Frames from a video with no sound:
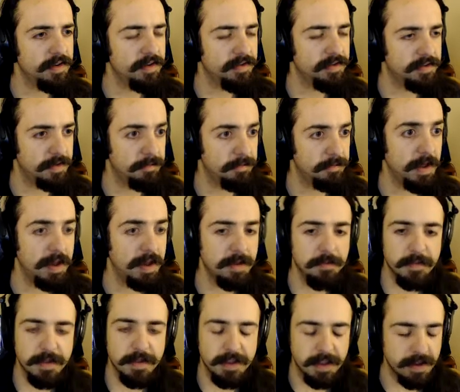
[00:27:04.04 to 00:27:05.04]

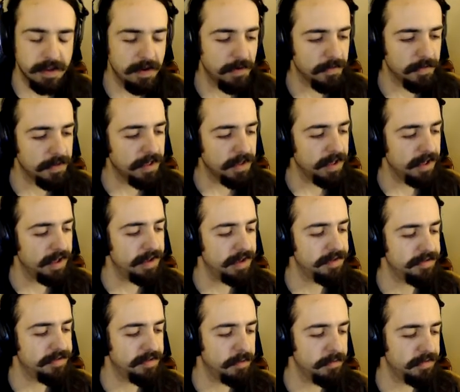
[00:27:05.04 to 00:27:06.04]
many, in
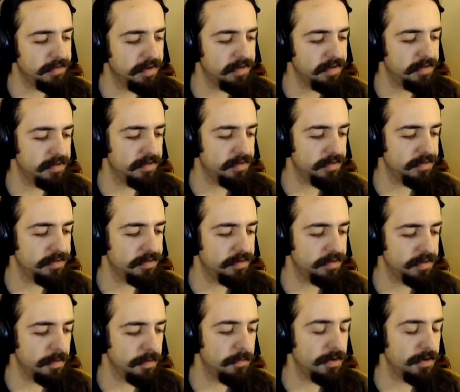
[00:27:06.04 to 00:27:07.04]
some senses,
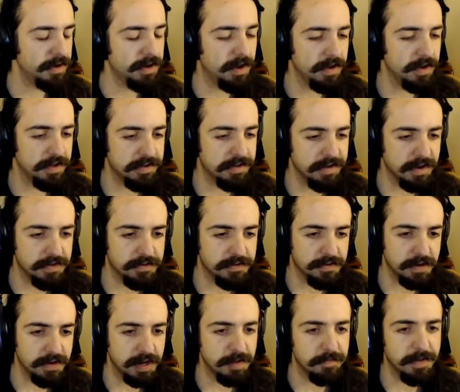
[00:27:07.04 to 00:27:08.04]
some would call it
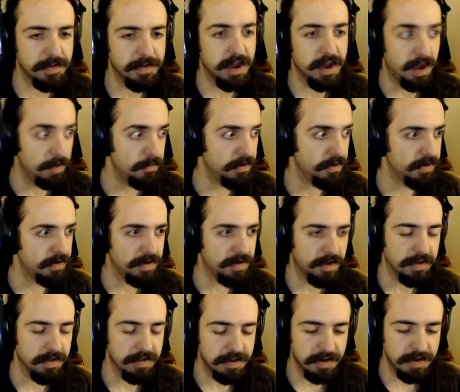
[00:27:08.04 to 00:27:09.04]
extreme, and I wouldn't
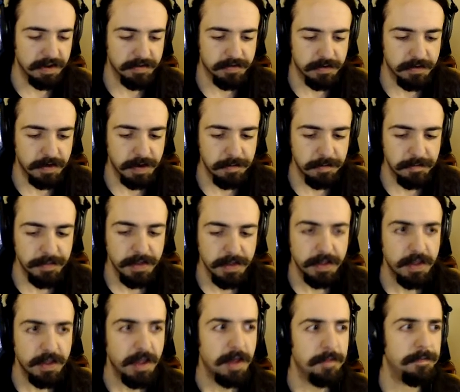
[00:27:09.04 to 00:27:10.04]
call it extreme,
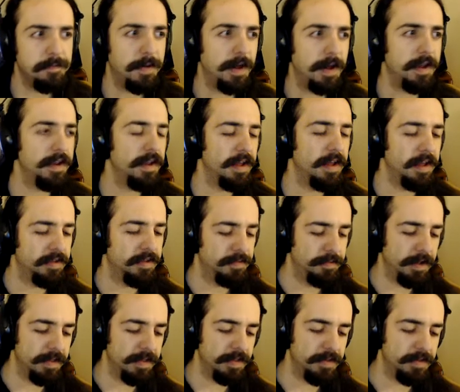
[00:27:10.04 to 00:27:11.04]
but it's
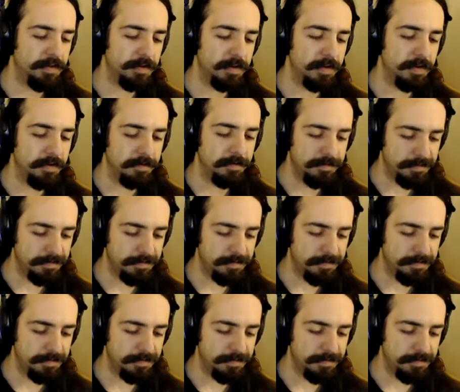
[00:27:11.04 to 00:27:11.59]
been sort of,